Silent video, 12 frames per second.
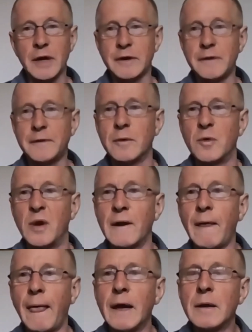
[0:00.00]
different one.
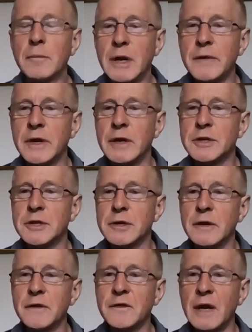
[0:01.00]
Many of you know Johnny
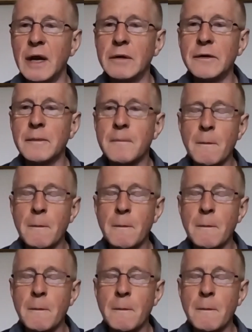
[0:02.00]
Sound.